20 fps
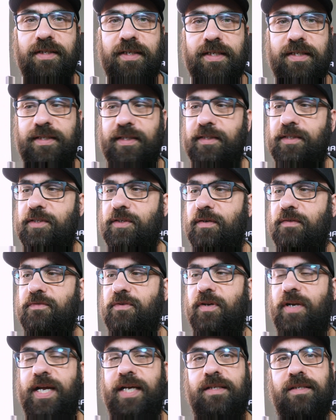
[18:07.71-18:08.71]
distance
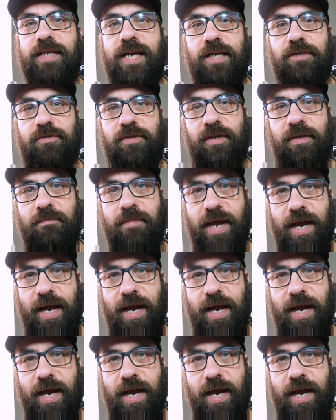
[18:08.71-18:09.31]
of your lens actually